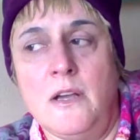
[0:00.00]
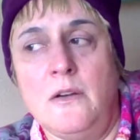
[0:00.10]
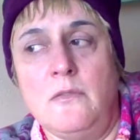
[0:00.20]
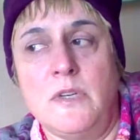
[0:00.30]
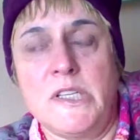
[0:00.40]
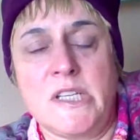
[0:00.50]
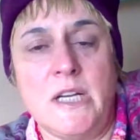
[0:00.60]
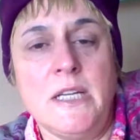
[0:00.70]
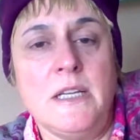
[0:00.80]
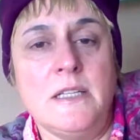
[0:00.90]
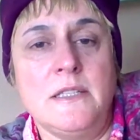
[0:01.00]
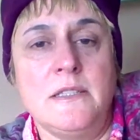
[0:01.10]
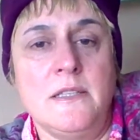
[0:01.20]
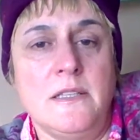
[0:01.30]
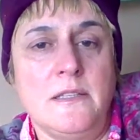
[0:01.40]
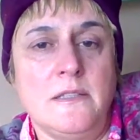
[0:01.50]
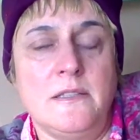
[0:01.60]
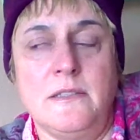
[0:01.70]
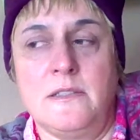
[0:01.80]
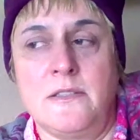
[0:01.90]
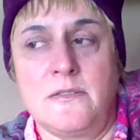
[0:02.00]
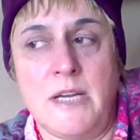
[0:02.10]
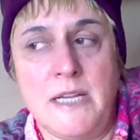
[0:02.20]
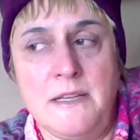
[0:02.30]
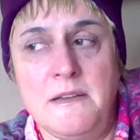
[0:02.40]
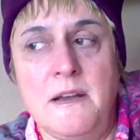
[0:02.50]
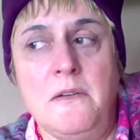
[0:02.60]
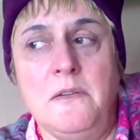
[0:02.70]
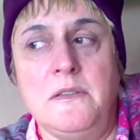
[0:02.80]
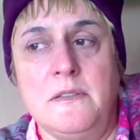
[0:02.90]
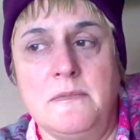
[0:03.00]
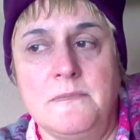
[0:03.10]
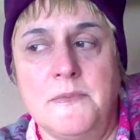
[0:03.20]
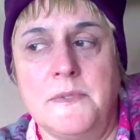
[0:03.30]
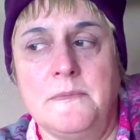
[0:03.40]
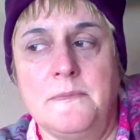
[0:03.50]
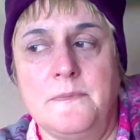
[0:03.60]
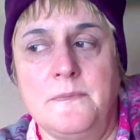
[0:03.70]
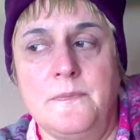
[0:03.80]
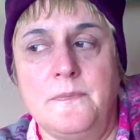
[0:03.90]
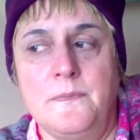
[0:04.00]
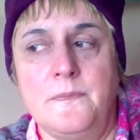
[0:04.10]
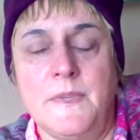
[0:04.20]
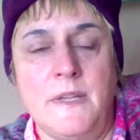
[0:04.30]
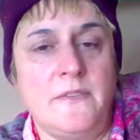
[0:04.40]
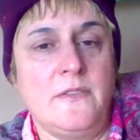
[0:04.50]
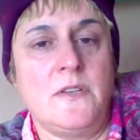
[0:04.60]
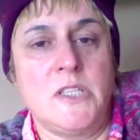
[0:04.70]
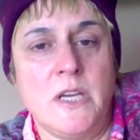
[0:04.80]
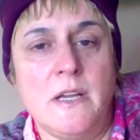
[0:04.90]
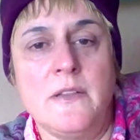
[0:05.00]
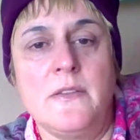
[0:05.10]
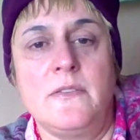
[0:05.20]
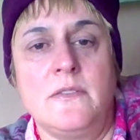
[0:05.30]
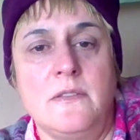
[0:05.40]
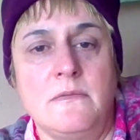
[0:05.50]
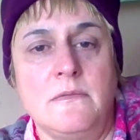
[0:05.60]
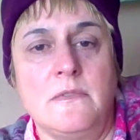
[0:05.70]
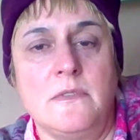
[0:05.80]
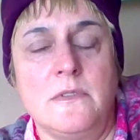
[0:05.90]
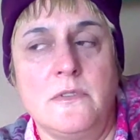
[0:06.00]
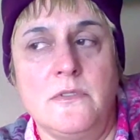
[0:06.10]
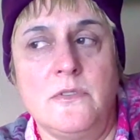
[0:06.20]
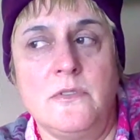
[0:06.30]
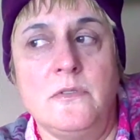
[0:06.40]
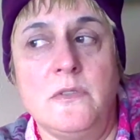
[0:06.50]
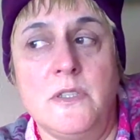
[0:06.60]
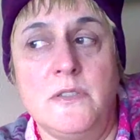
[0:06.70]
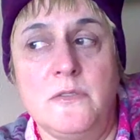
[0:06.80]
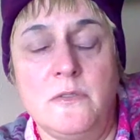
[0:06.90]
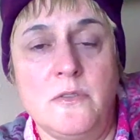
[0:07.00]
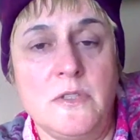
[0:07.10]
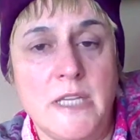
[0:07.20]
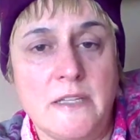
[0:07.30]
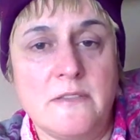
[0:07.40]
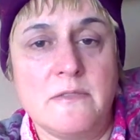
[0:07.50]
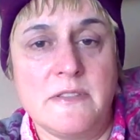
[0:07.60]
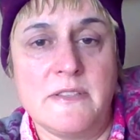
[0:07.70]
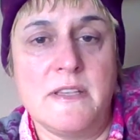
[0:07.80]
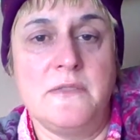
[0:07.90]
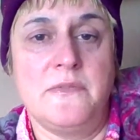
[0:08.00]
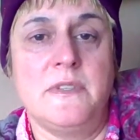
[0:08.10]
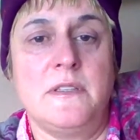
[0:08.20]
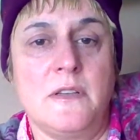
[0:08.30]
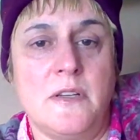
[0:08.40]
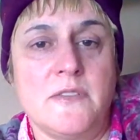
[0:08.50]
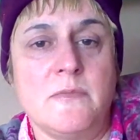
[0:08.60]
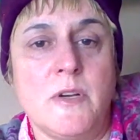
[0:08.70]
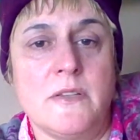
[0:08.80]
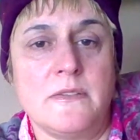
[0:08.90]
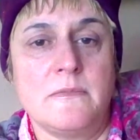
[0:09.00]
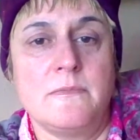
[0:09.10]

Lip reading: or a child, cry it out. That's your chance to do it, to connect with the infinite cosmos.